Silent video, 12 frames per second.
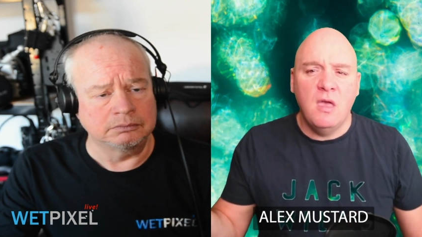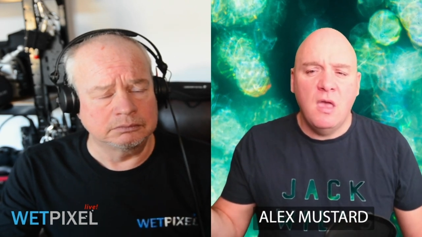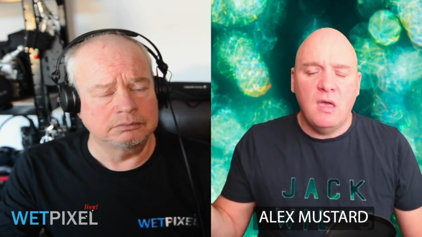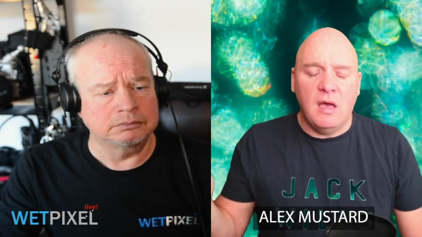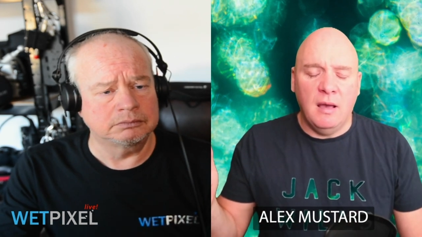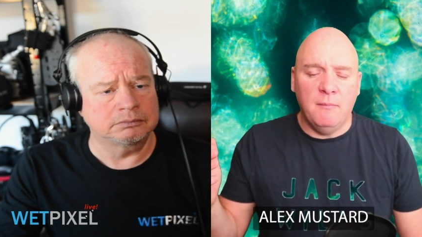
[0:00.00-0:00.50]

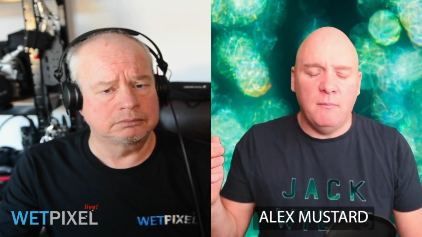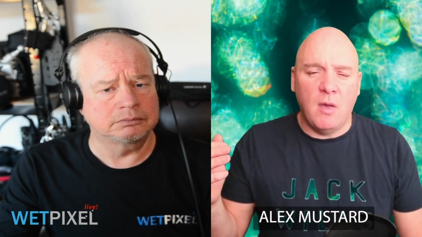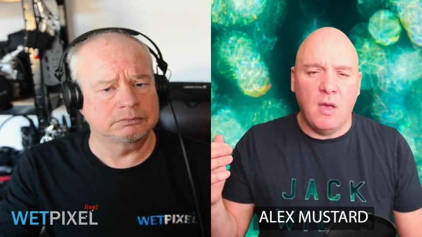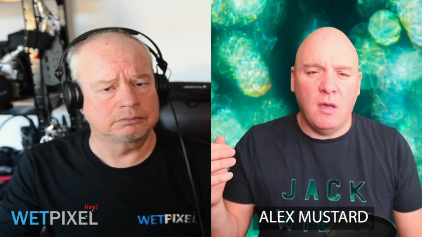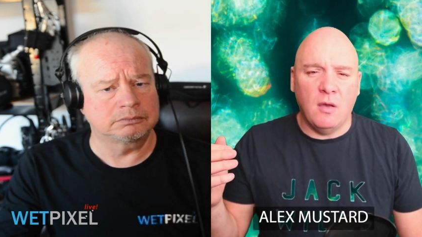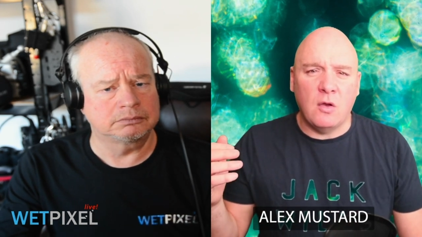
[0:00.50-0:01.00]
Speaker 1: Well,
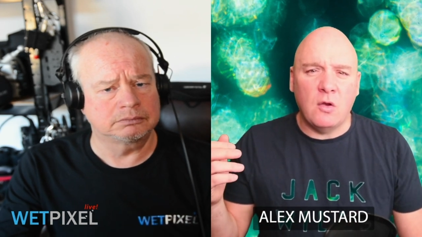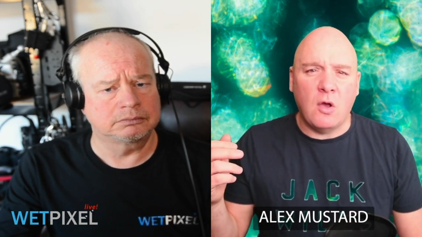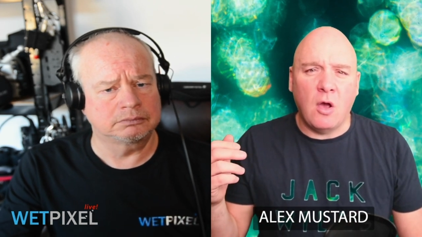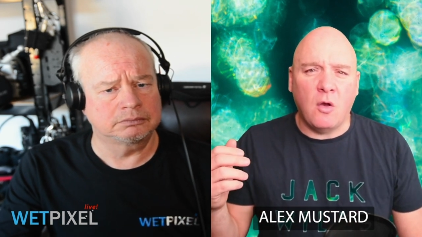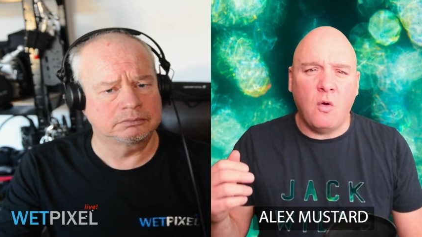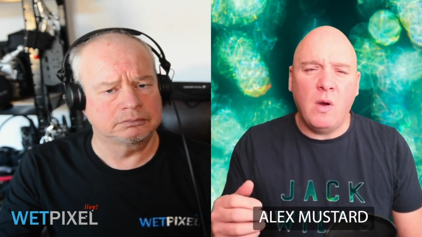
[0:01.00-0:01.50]

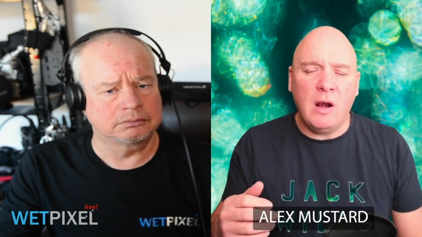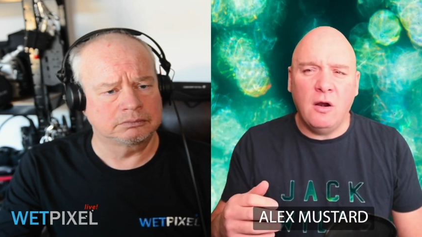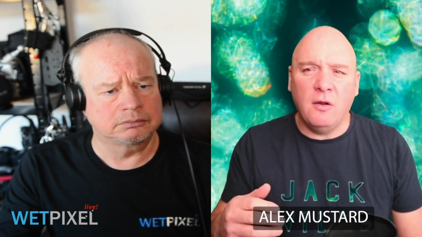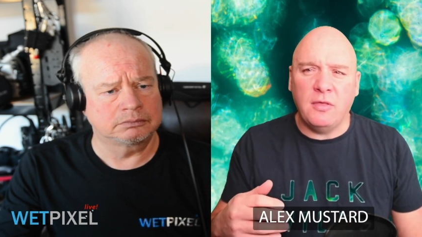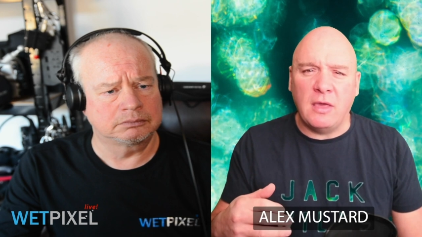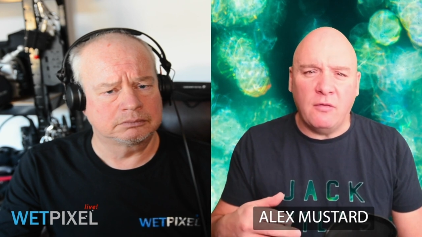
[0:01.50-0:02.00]
a
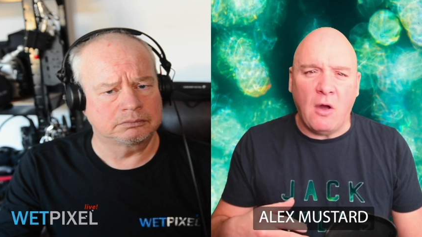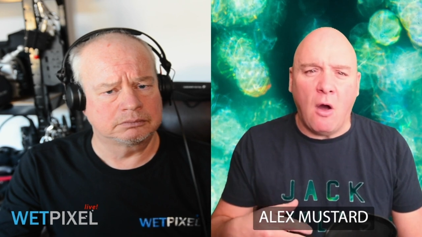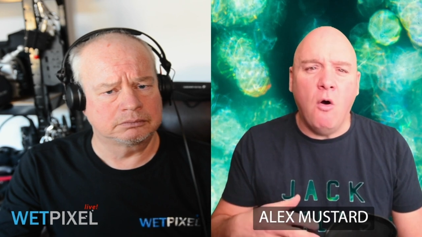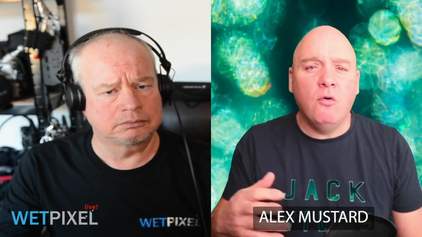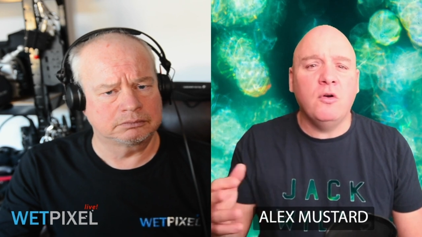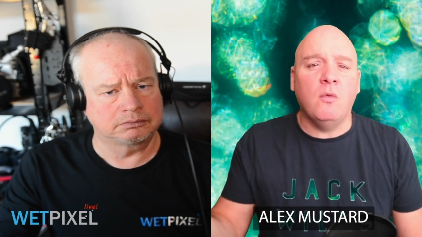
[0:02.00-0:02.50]
lot of the
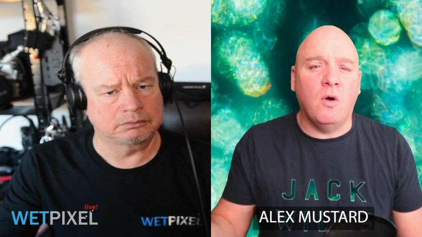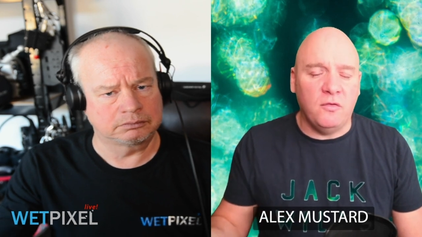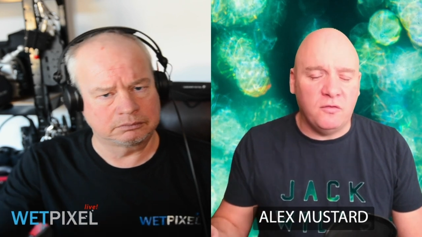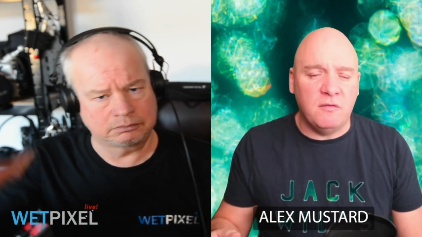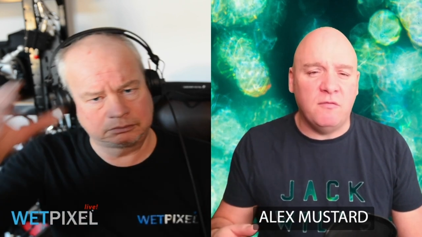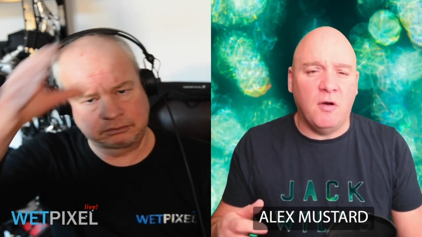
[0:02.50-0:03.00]
older
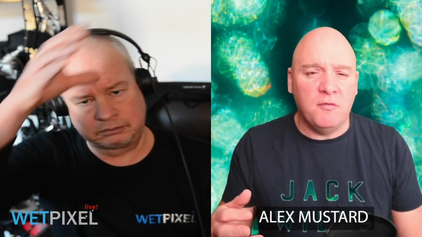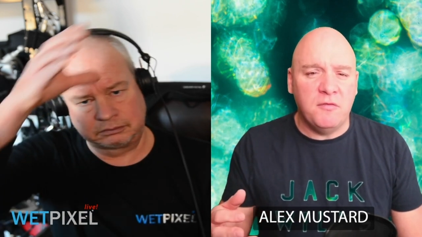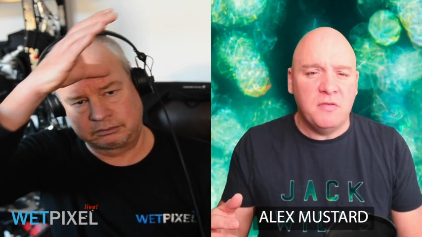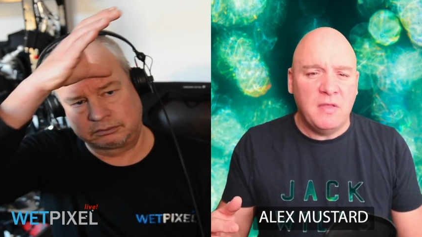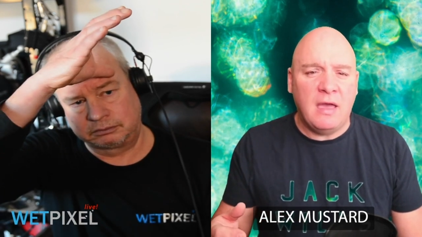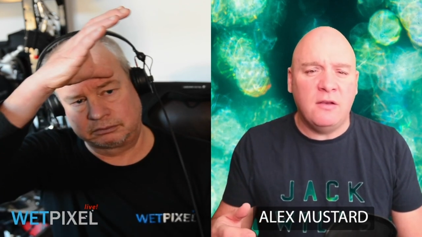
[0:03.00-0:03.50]
ones involved
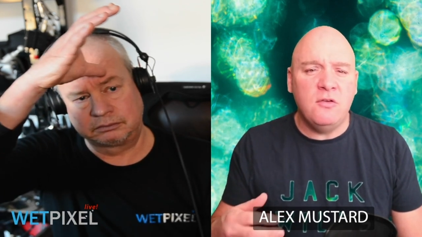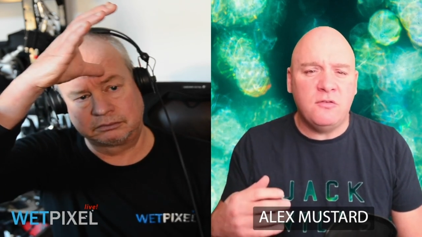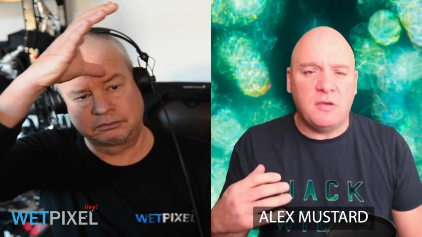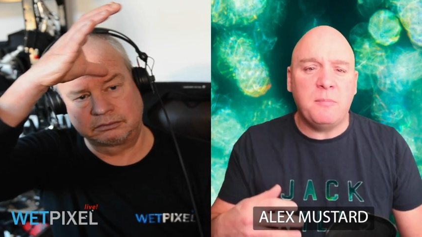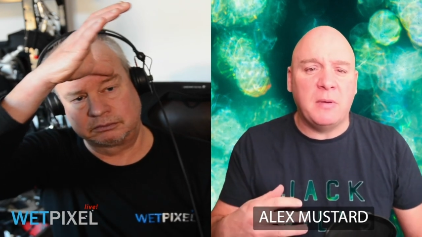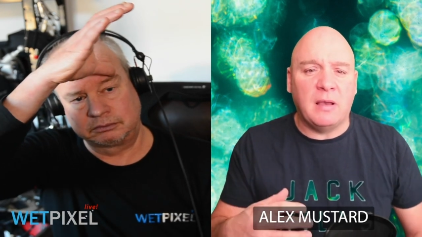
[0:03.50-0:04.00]
in that, and you
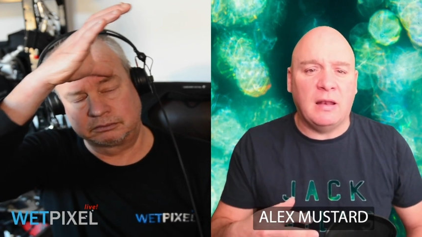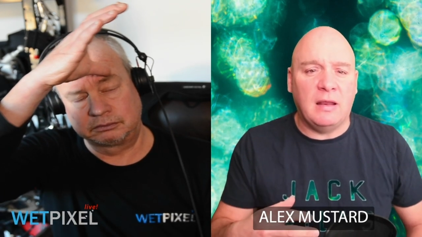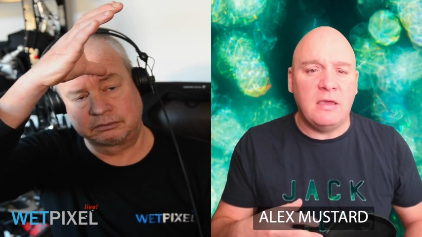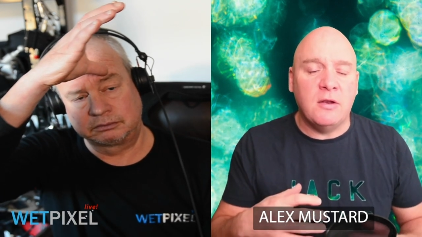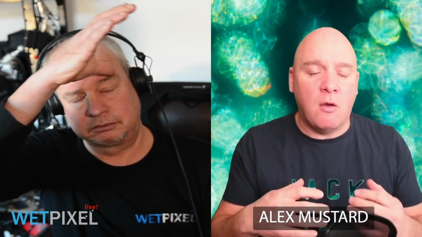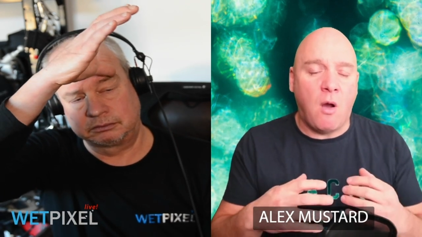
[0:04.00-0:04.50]
typically,
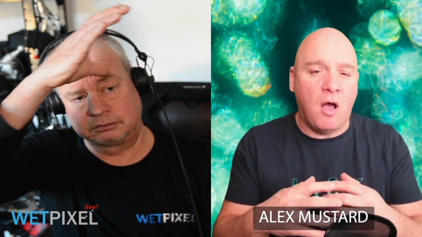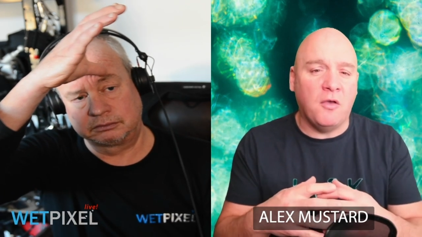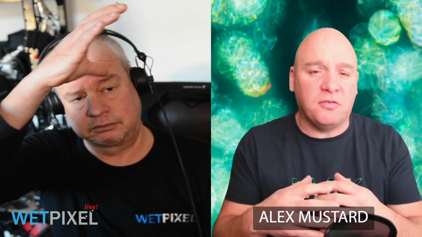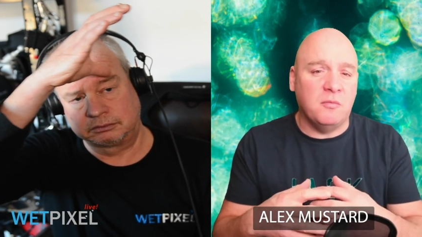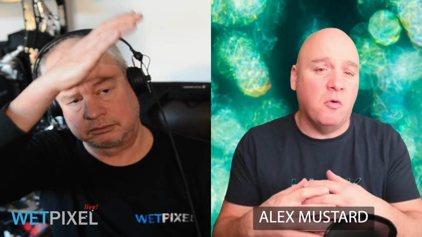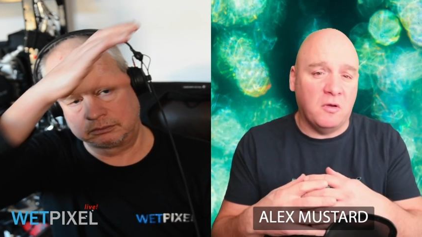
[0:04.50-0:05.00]
you know,
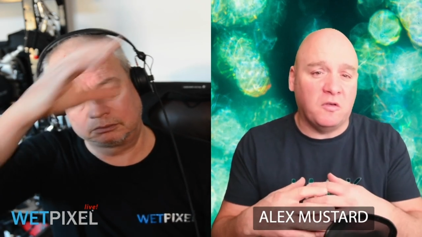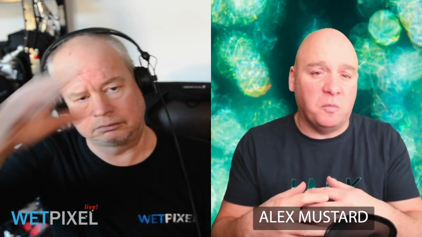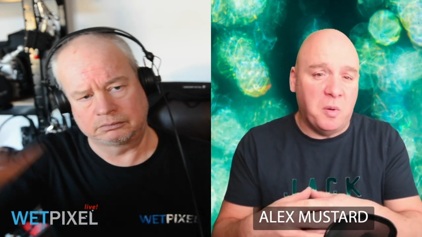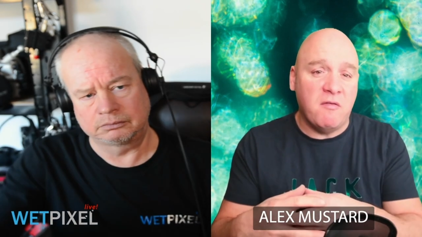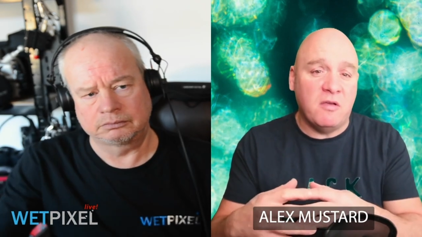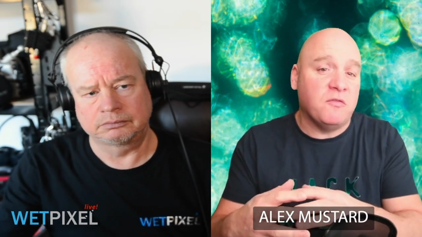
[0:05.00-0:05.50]
ask the more
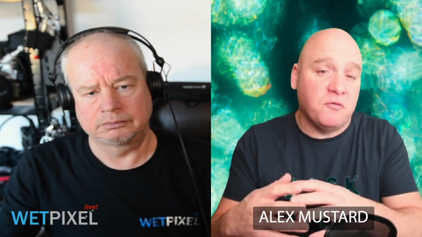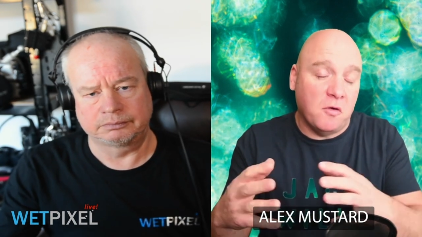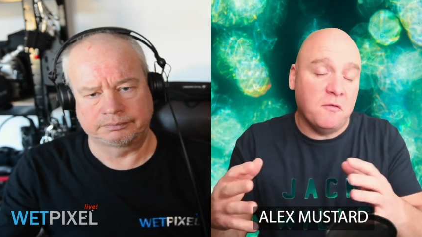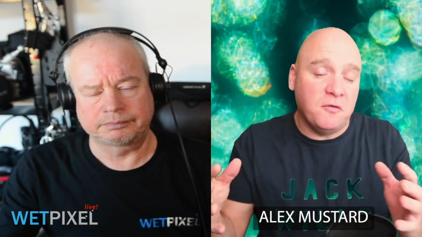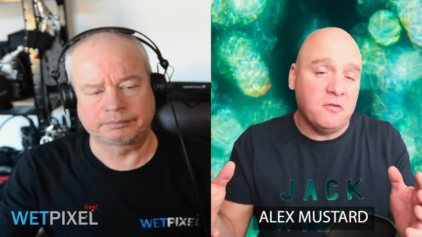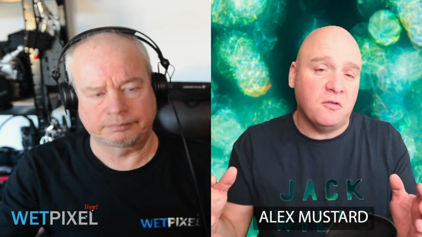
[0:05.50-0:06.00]
experienced
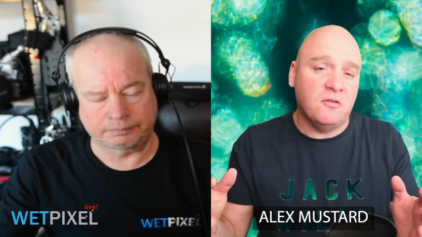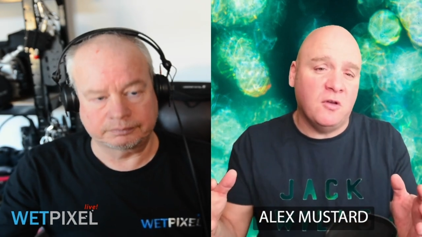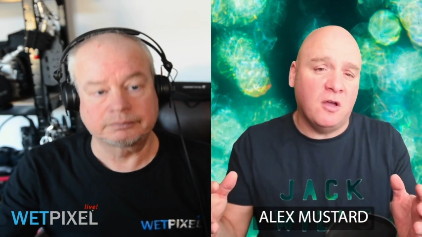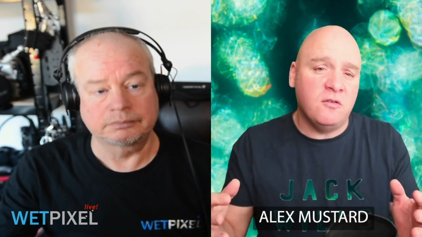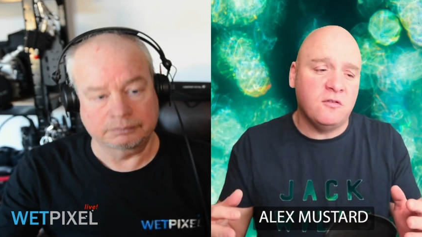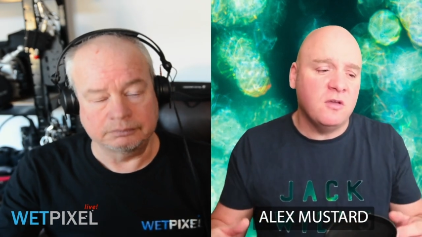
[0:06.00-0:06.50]
photographers to
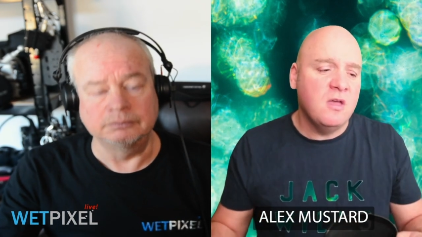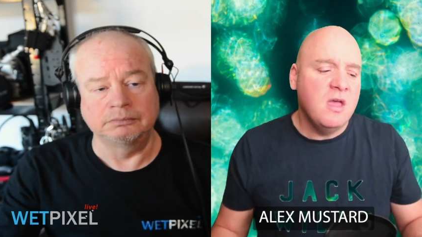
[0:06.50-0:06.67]
judge.